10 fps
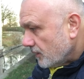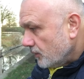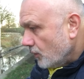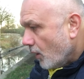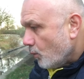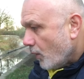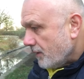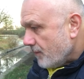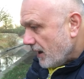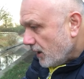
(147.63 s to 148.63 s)
not one
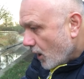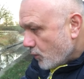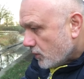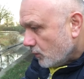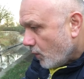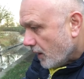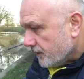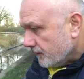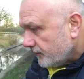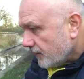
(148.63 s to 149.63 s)
of my local
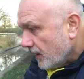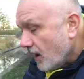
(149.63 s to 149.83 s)
ones.